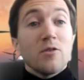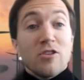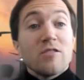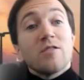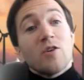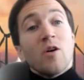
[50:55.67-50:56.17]
which
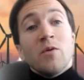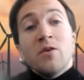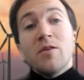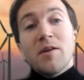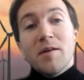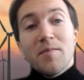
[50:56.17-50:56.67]
is the
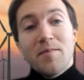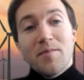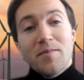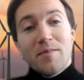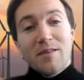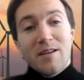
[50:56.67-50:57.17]
community
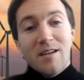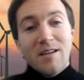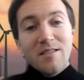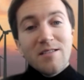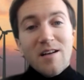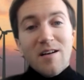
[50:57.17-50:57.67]

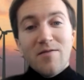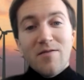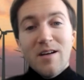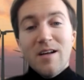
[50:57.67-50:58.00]
itself.